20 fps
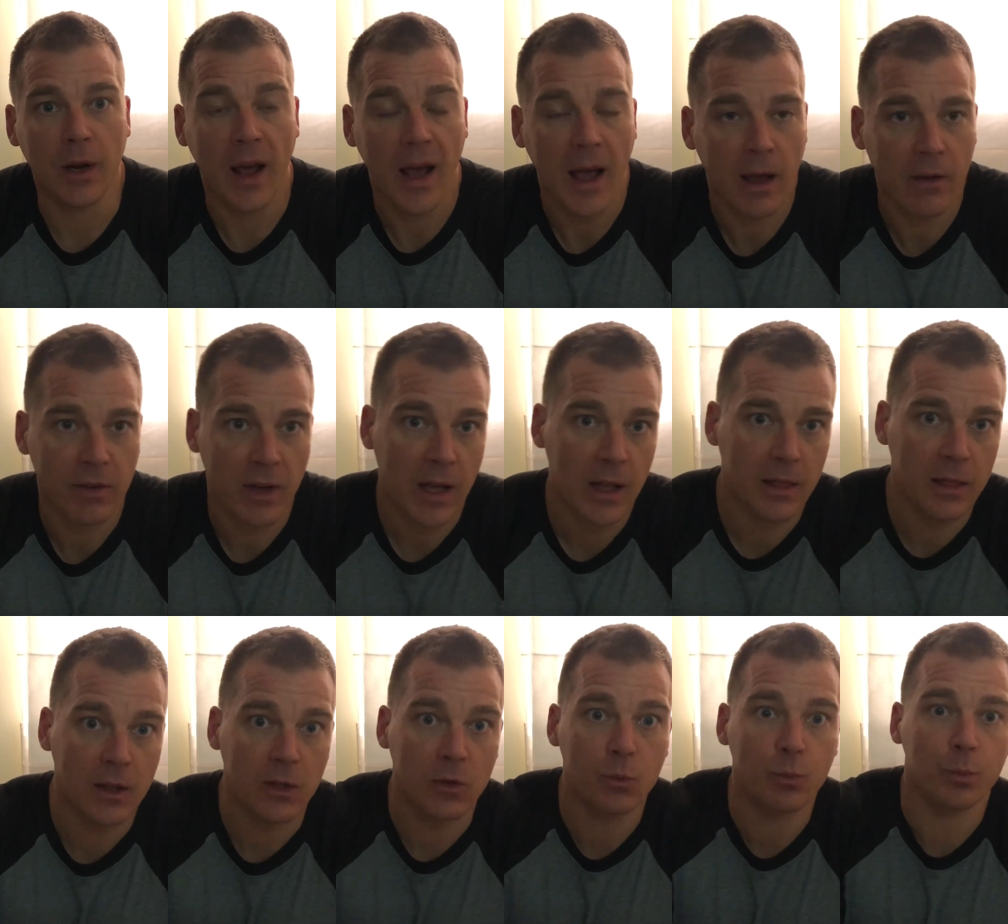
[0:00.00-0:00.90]
and have
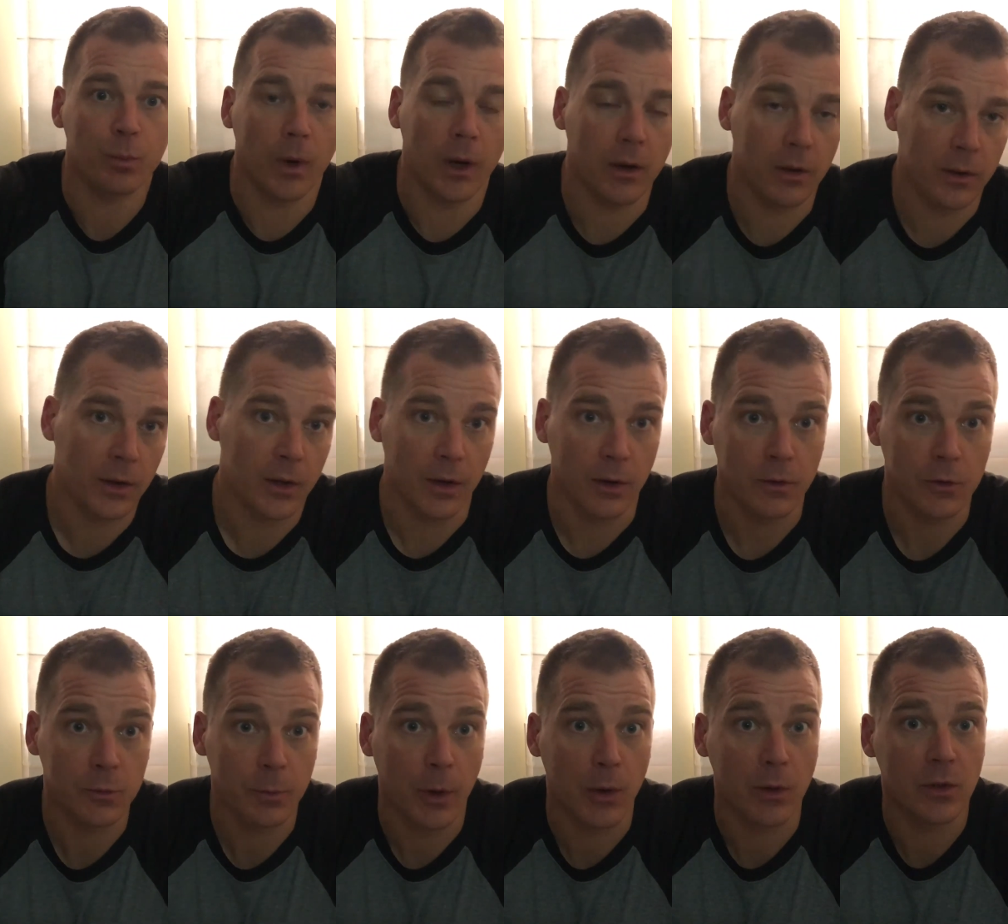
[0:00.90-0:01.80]
had this,
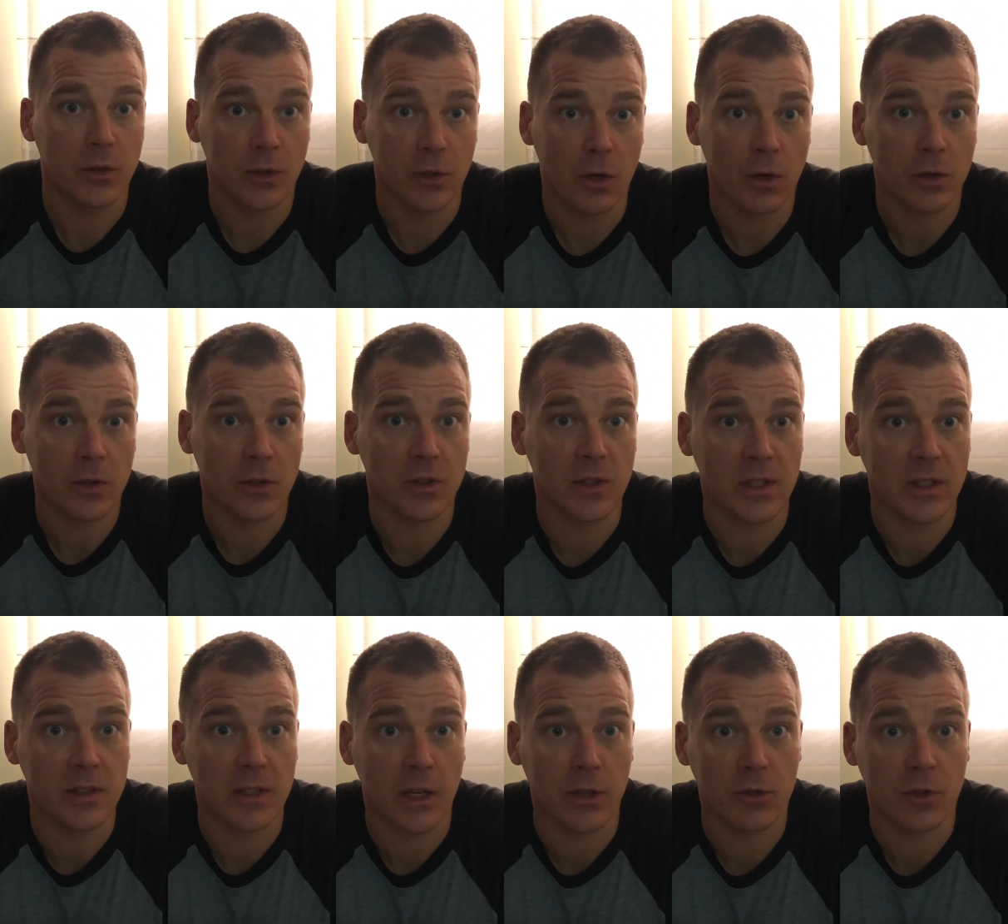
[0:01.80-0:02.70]
spoken to doctors,
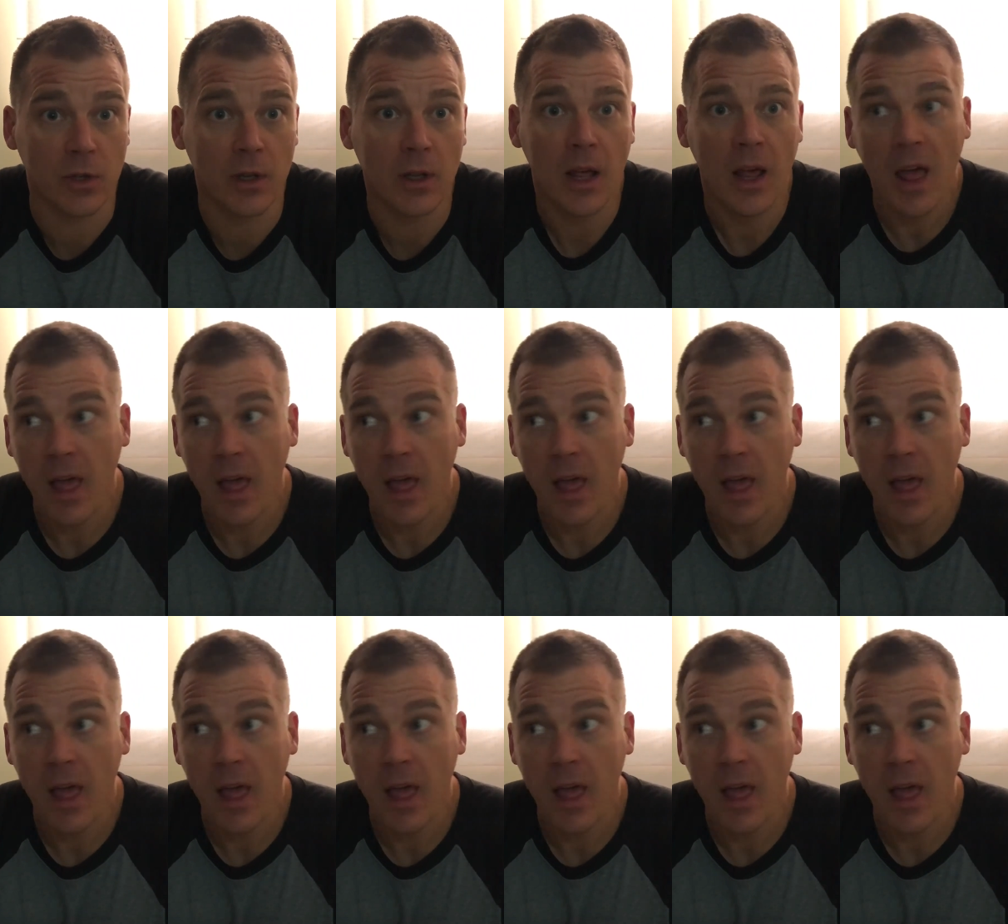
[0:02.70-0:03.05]
etc.,